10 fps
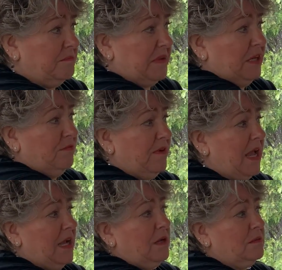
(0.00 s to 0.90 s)
big
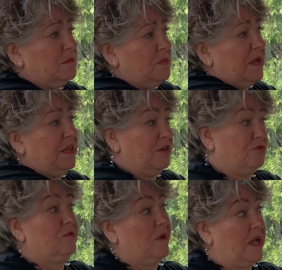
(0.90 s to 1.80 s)
ring where they
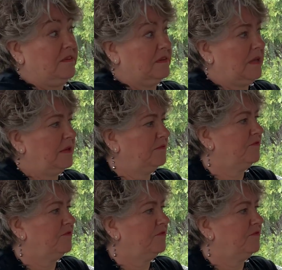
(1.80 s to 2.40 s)
tried to get